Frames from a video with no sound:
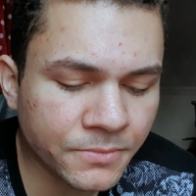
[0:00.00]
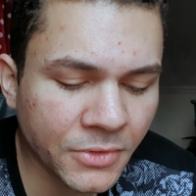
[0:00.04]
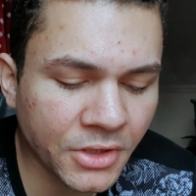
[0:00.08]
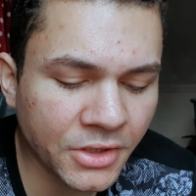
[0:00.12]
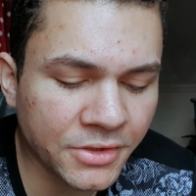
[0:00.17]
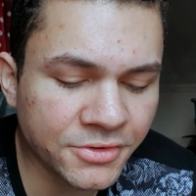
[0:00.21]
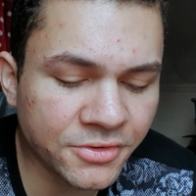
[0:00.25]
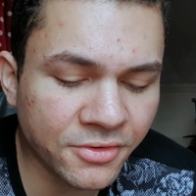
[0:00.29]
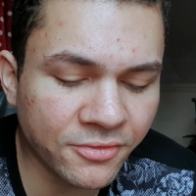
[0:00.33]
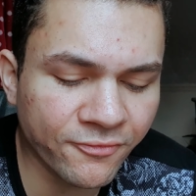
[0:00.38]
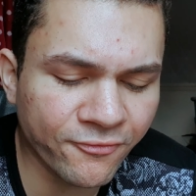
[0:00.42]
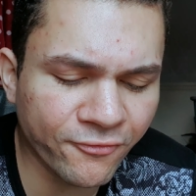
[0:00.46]

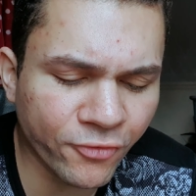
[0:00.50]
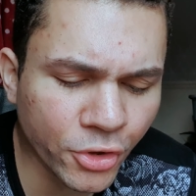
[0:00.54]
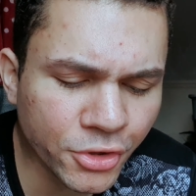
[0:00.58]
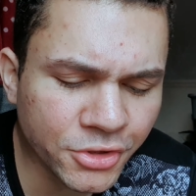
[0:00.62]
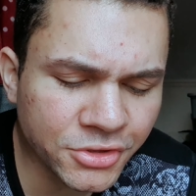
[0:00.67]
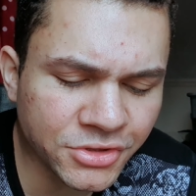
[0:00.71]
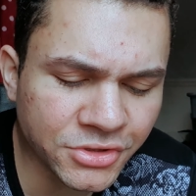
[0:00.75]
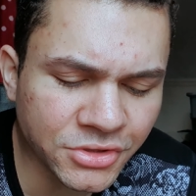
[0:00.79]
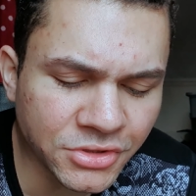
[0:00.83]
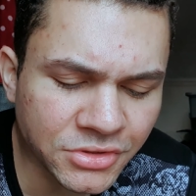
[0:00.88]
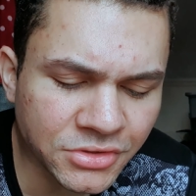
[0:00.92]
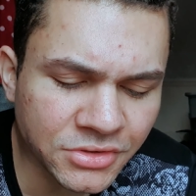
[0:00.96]
So
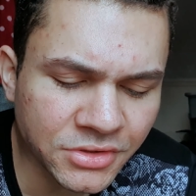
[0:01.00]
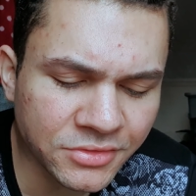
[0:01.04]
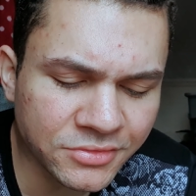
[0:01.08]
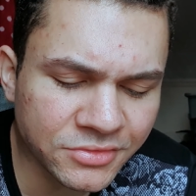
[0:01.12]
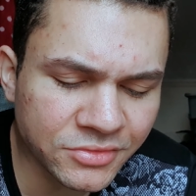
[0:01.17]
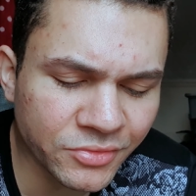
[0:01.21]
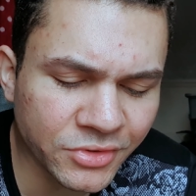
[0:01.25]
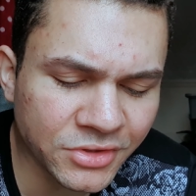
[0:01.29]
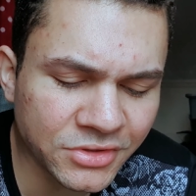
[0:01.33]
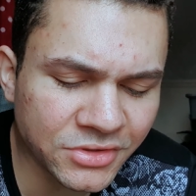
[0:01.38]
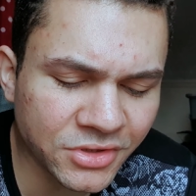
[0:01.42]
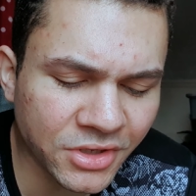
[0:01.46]
voices,
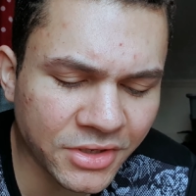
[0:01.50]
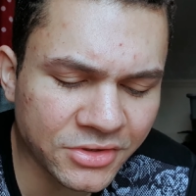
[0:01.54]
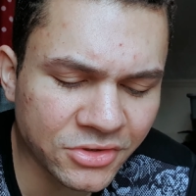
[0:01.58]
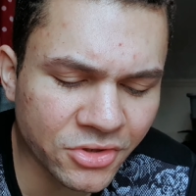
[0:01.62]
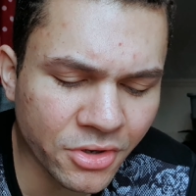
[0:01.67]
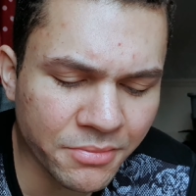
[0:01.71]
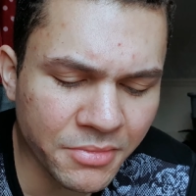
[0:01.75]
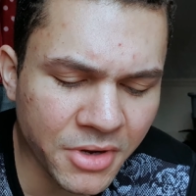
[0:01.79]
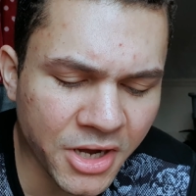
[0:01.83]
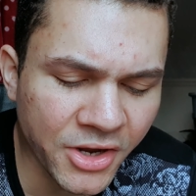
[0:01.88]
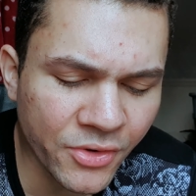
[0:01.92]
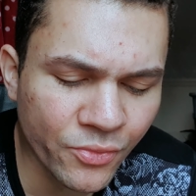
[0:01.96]
it's got
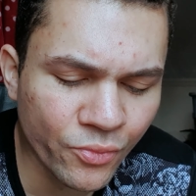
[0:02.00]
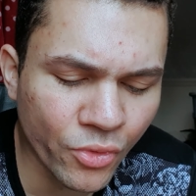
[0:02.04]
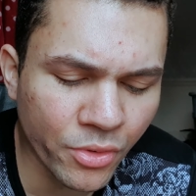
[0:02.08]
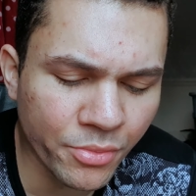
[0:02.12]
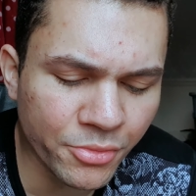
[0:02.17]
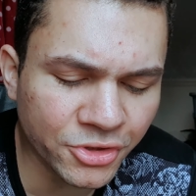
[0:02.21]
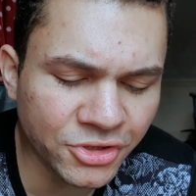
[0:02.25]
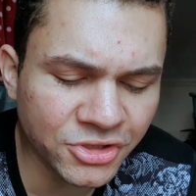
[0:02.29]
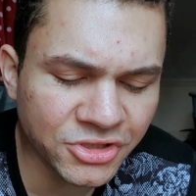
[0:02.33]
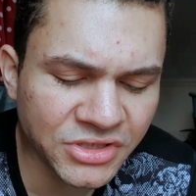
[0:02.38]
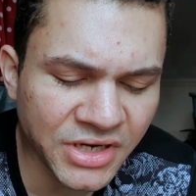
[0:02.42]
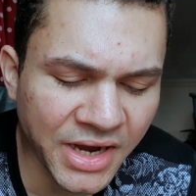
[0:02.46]
man,
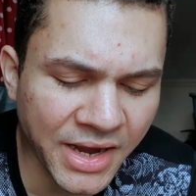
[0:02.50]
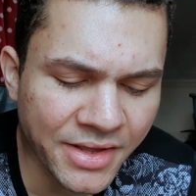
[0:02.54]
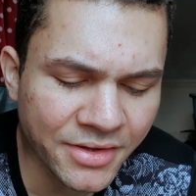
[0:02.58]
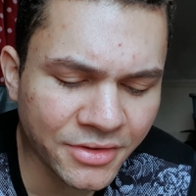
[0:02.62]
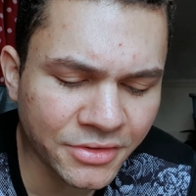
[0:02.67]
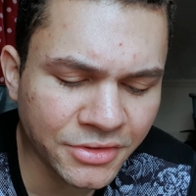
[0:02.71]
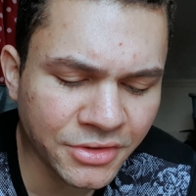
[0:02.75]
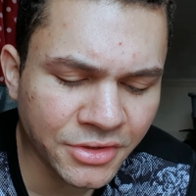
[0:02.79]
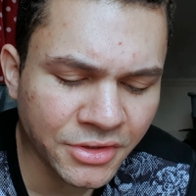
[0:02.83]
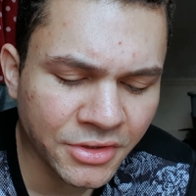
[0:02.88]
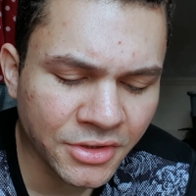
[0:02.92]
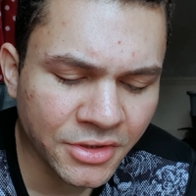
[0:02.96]
woman,
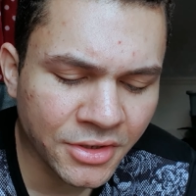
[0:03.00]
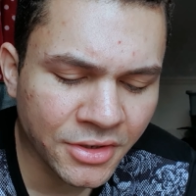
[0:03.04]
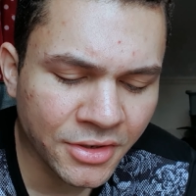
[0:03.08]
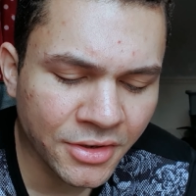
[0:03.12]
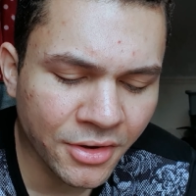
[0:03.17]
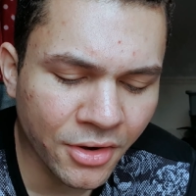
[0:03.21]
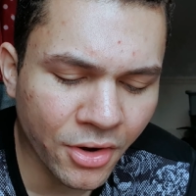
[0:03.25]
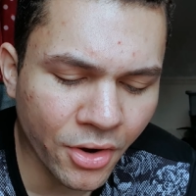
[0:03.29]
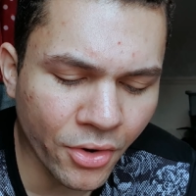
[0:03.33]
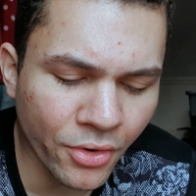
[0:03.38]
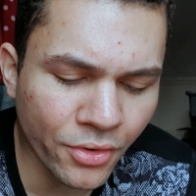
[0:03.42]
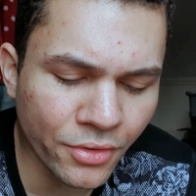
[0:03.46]
child,
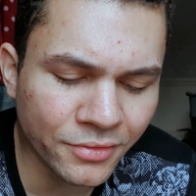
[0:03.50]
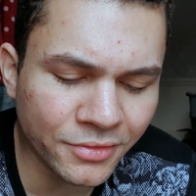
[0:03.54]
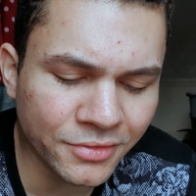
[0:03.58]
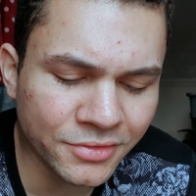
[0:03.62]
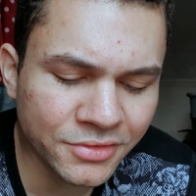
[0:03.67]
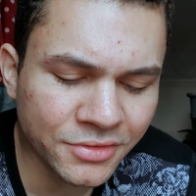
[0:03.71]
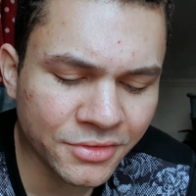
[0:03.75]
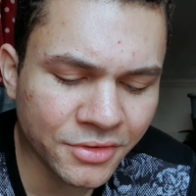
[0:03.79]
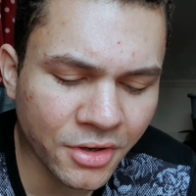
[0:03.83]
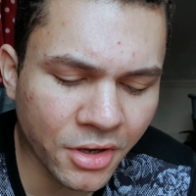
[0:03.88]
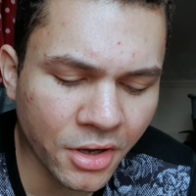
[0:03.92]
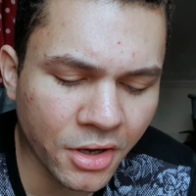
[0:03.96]

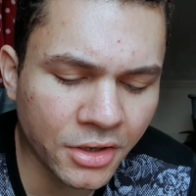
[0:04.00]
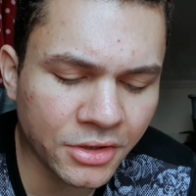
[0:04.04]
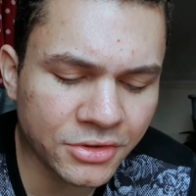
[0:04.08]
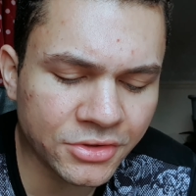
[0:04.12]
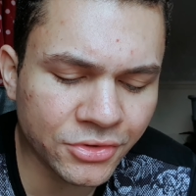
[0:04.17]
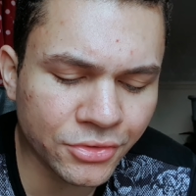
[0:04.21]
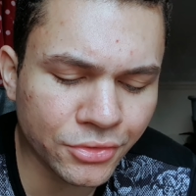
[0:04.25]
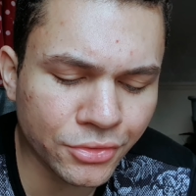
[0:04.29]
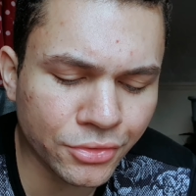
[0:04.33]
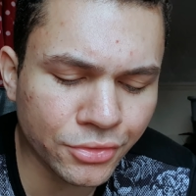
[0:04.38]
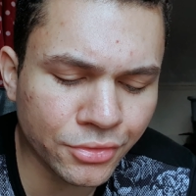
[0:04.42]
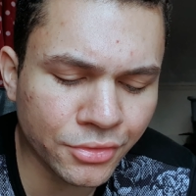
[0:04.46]
old,
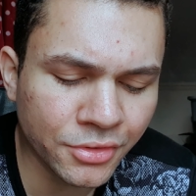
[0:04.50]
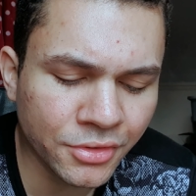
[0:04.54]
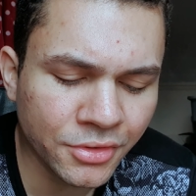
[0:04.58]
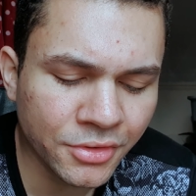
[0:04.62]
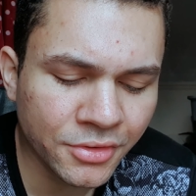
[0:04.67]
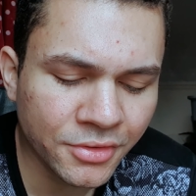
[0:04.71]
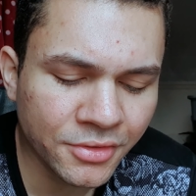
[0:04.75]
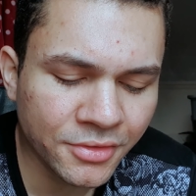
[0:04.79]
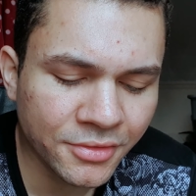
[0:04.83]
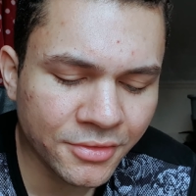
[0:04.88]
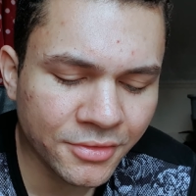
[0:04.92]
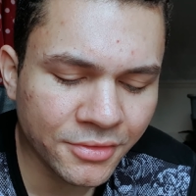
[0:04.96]
cartoon,
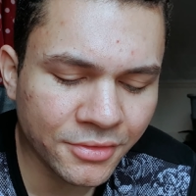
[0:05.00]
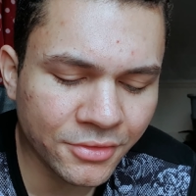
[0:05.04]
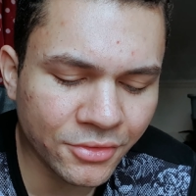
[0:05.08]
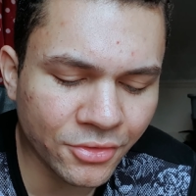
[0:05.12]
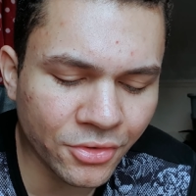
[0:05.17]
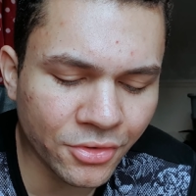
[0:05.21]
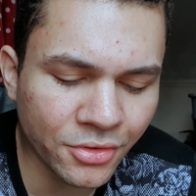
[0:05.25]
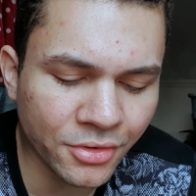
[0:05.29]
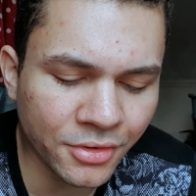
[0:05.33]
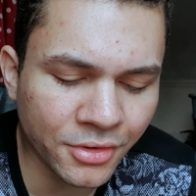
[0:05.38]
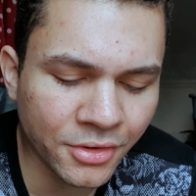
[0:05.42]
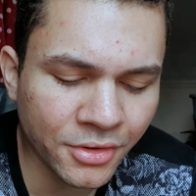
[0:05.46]

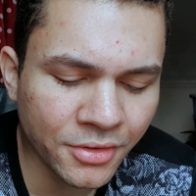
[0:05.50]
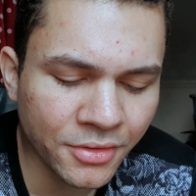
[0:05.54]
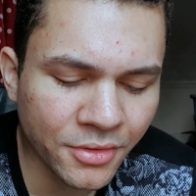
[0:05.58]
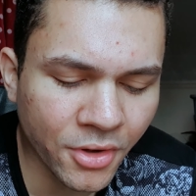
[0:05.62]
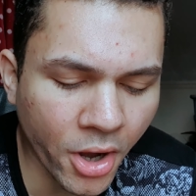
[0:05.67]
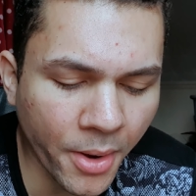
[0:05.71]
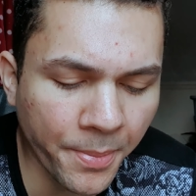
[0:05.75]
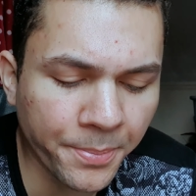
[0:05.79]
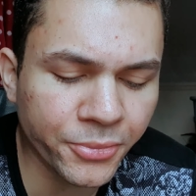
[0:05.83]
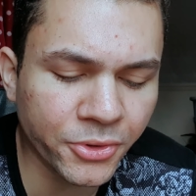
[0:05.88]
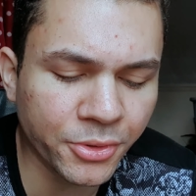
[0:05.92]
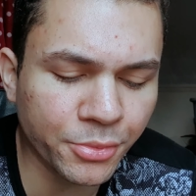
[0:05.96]
young,
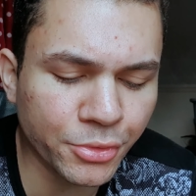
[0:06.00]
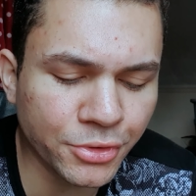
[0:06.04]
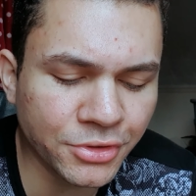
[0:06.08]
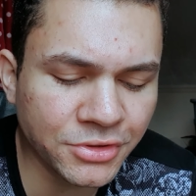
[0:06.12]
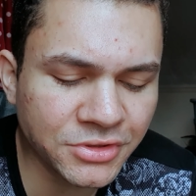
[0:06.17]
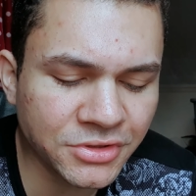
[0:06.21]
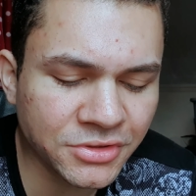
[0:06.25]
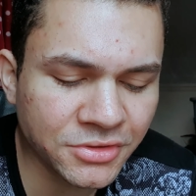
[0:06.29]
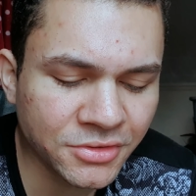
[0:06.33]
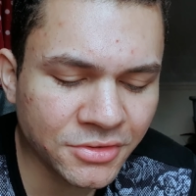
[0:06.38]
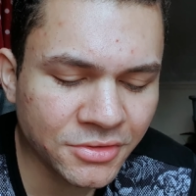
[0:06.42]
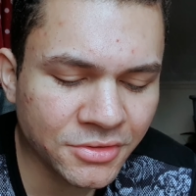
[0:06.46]

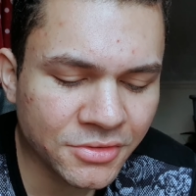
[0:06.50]
Optimus,